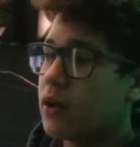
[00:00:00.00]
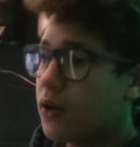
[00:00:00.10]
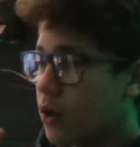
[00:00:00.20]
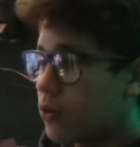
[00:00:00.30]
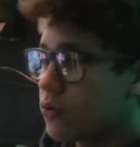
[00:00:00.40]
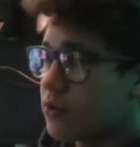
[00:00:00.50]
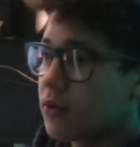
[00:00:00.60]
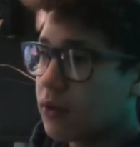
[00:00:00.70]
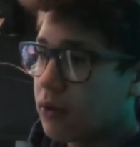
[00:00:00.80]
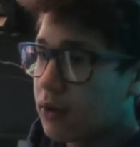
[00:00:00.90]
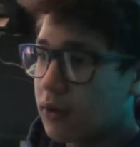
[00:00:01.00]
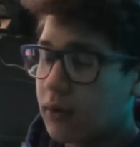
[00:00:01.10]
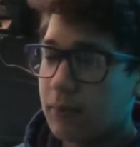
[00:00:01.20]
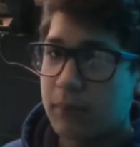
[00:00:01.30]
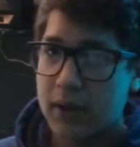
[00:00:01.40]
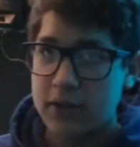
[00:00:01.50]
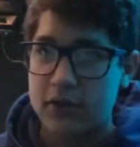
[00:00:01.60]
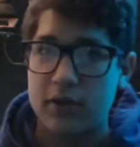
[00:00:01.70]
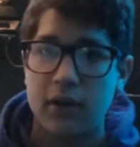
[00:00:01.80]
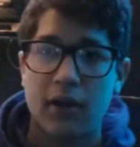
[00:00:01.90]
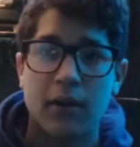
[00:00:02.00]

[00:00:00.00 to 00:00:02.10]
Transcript: nose pinched?